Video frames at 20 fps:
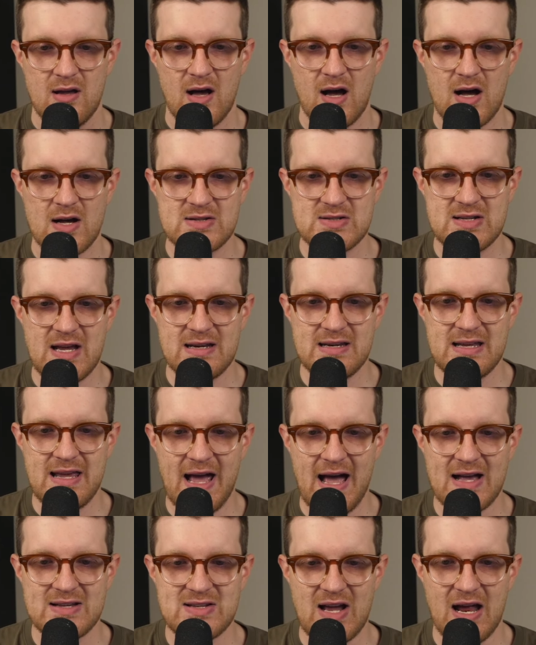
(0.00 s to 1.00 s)
Sandy
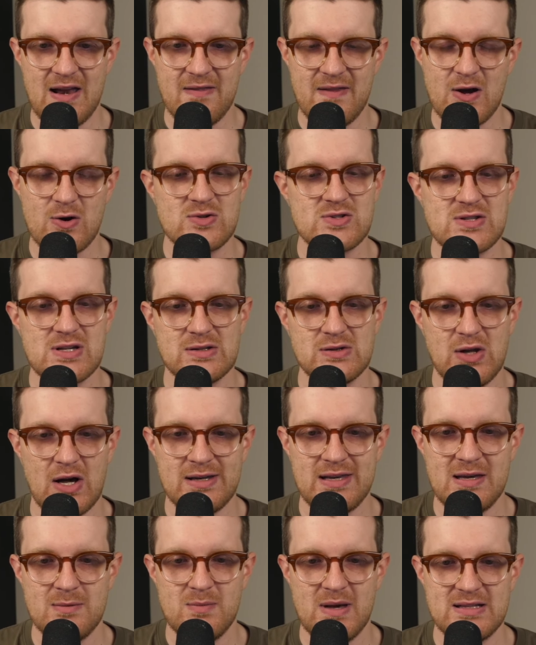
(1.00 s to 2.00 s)
Gas, and there's the
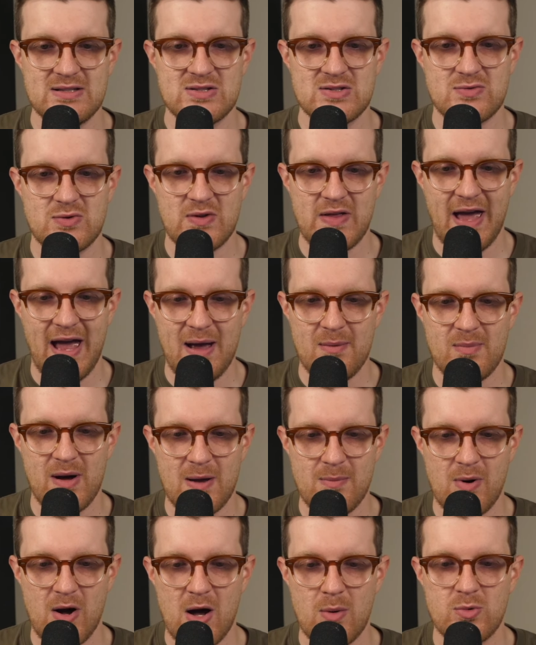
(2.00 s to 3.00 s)
Lucky Mittens for the
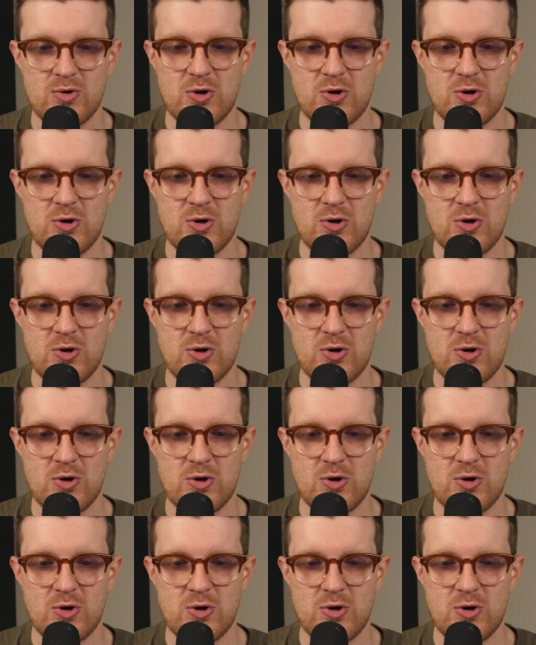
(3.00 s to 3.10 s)
Ambipom.